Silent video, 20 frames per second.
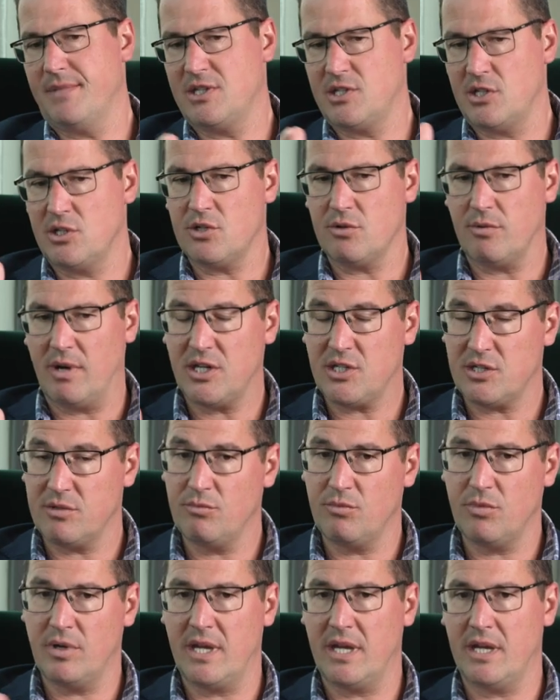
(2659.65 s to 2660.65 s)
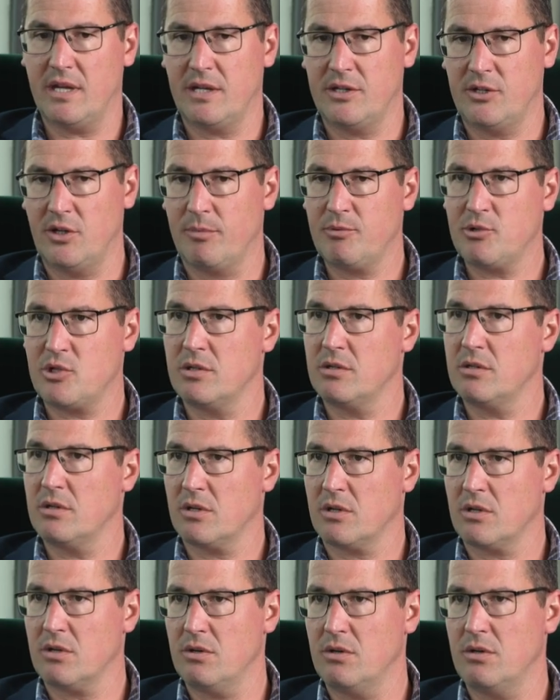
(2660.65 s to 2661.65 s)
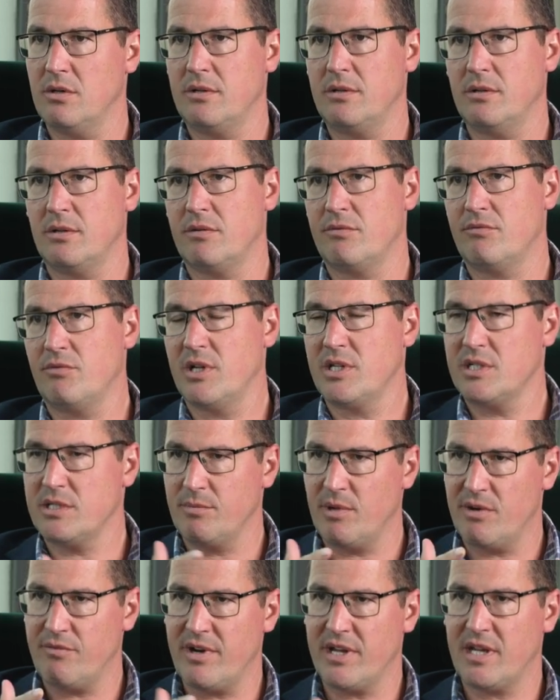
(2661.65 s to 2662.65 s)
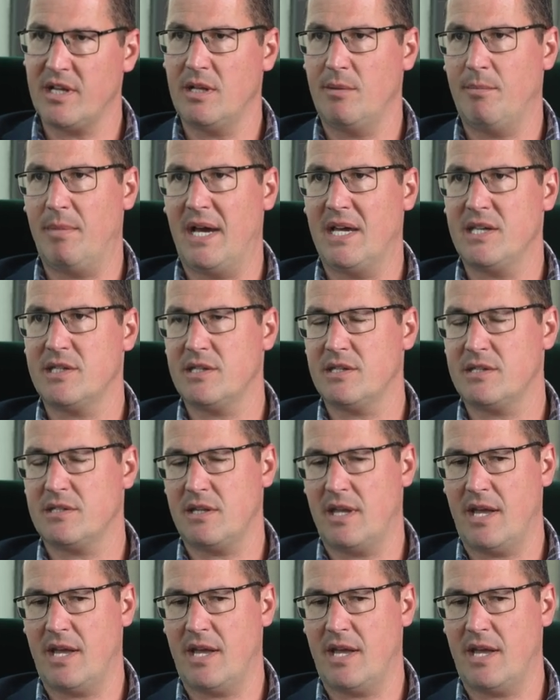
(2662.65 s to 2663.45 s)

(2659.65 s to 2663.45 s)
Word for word: a situation where adoption occurred on a reasonably regular basis.